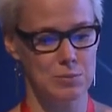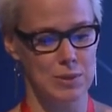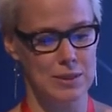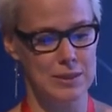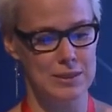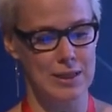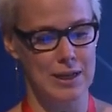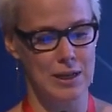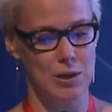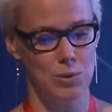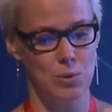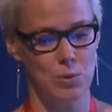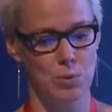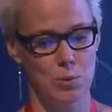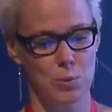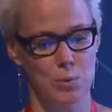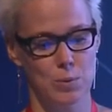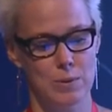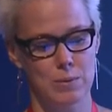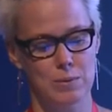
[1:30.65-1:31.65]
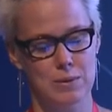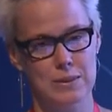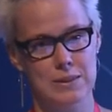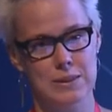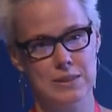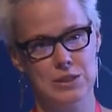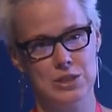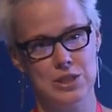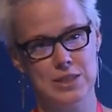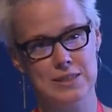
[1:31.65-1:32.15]
but now we
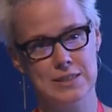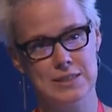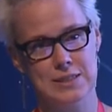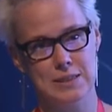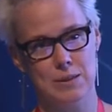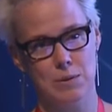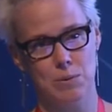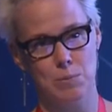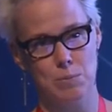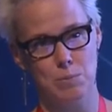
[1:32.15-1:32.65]
will just